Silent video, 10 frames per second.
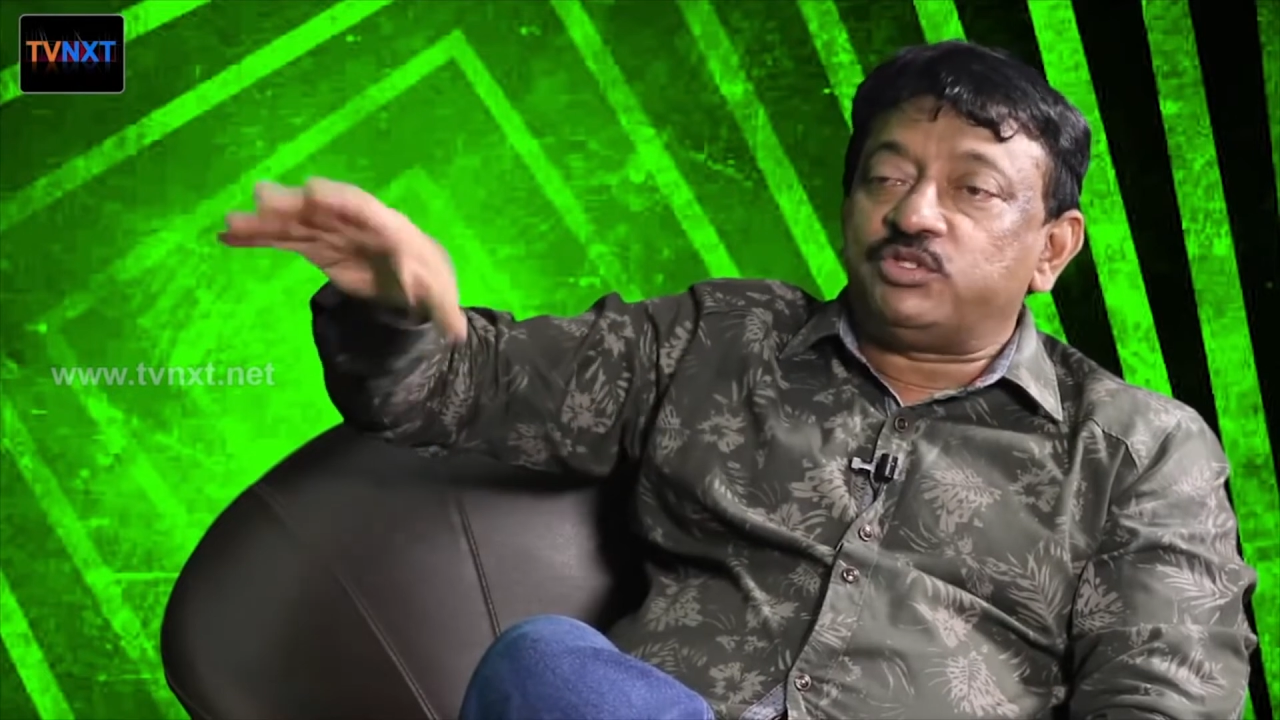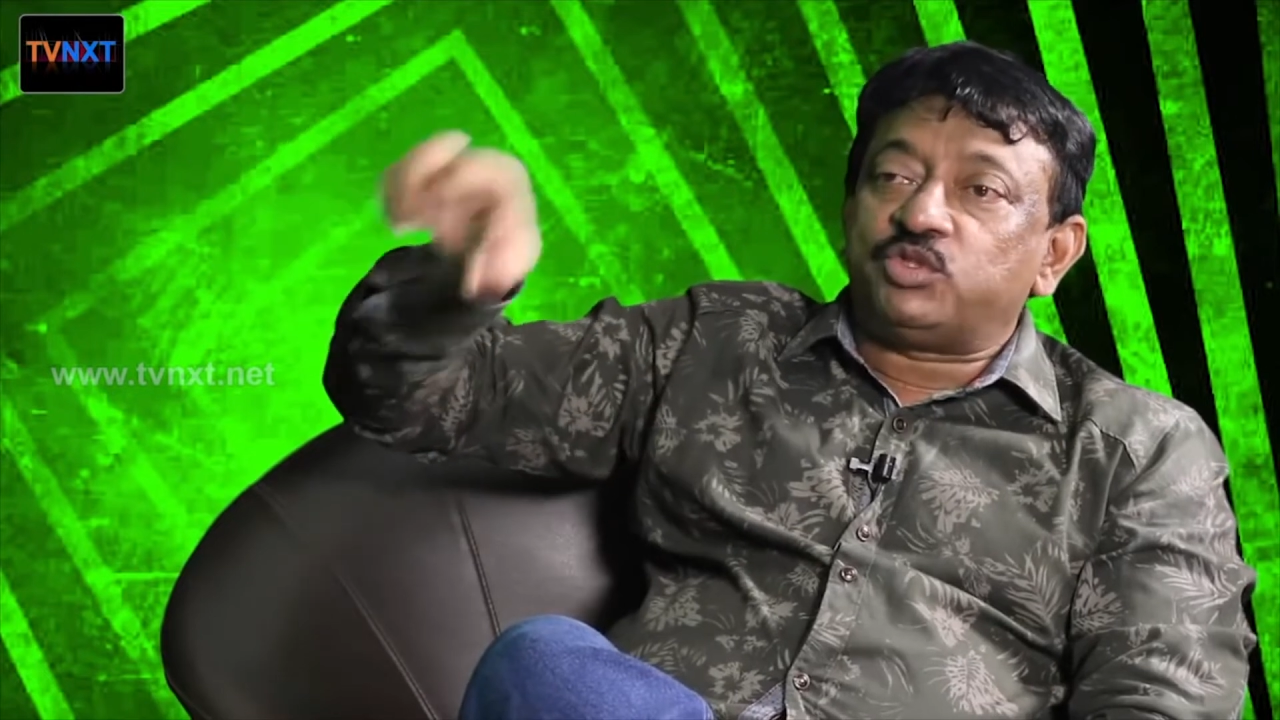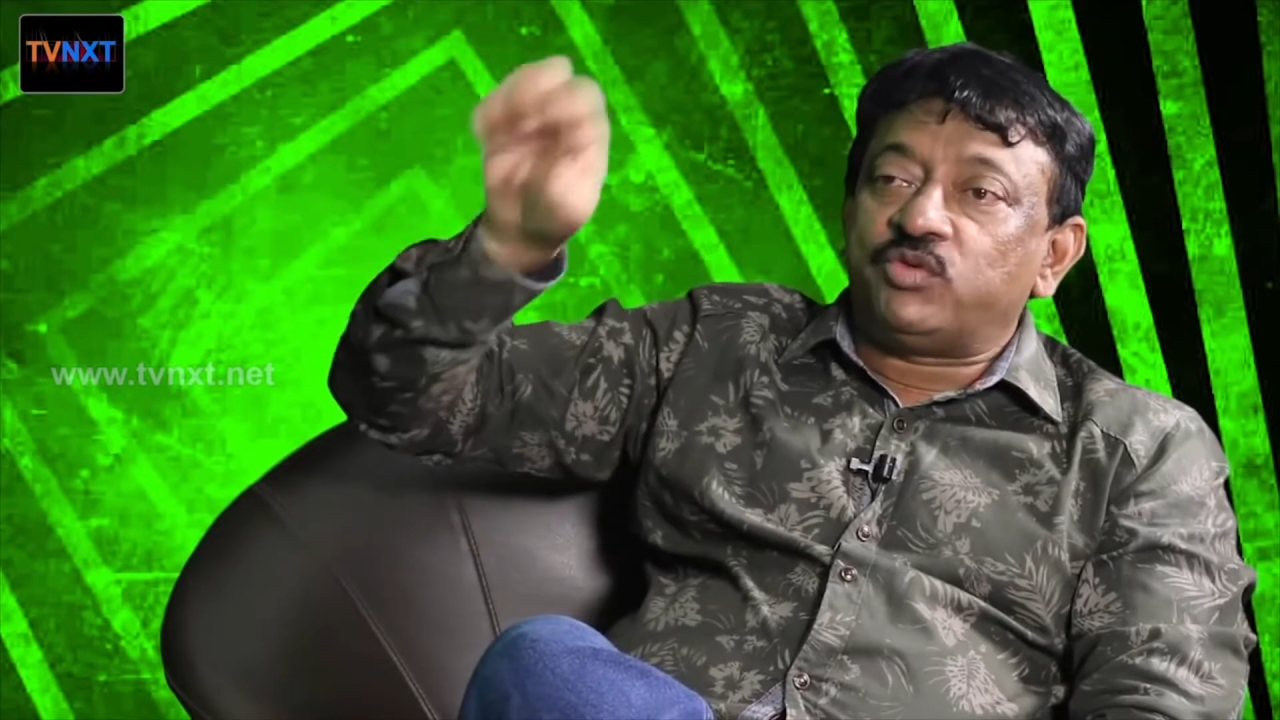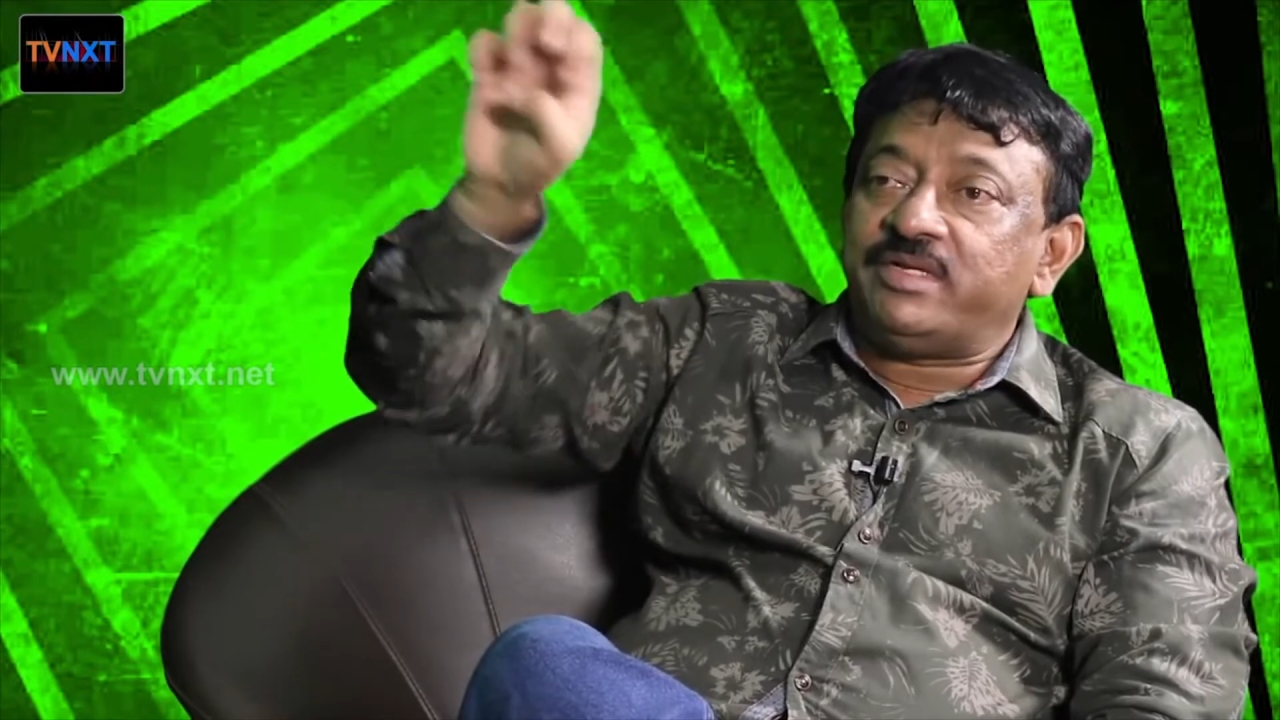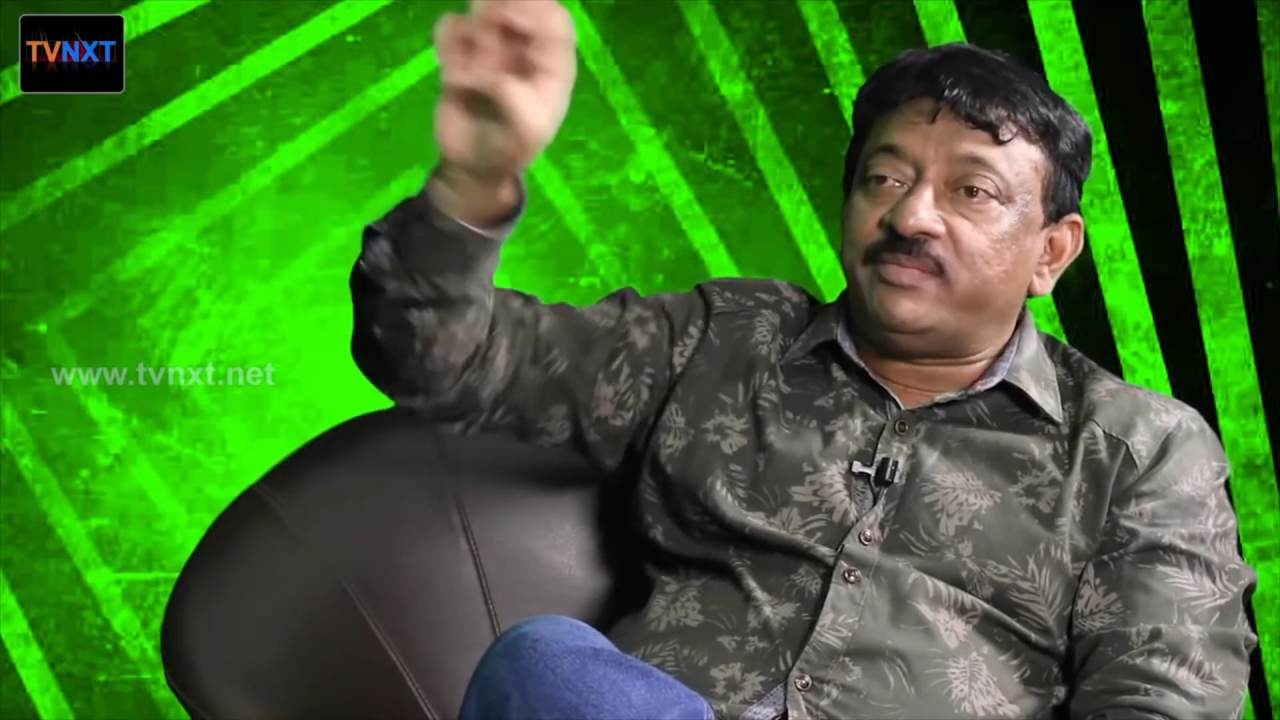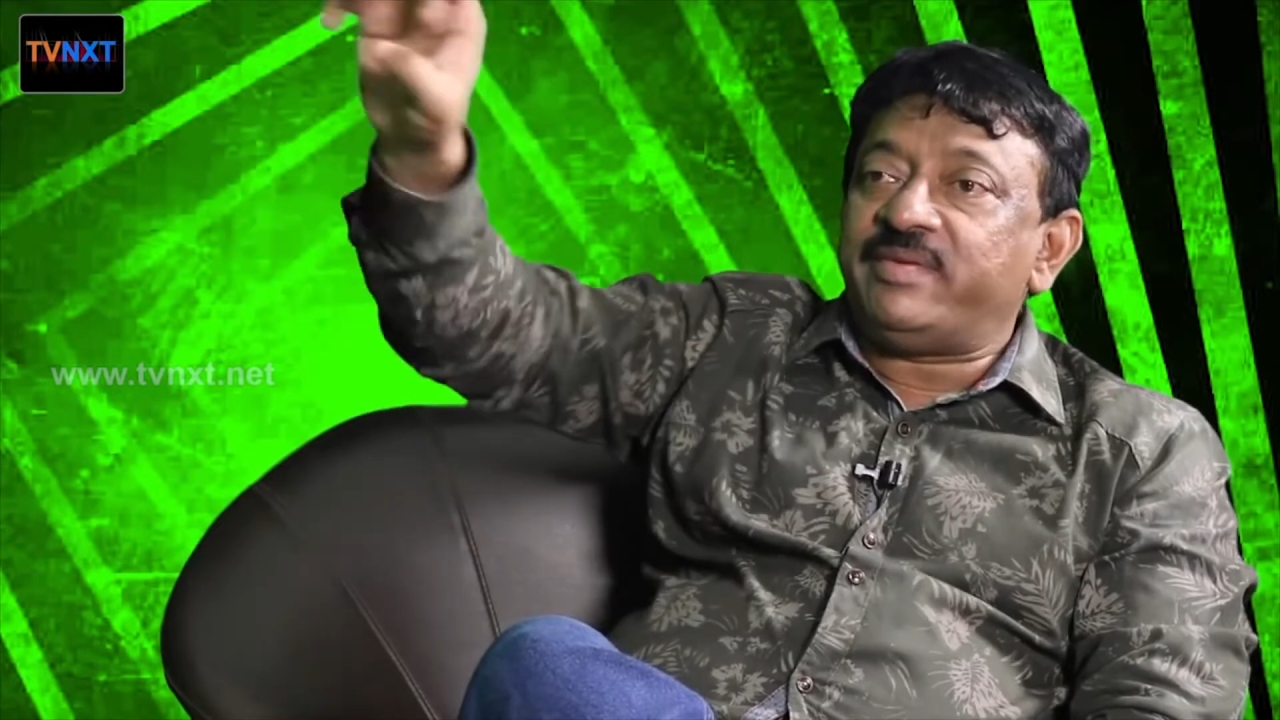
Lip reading: you should only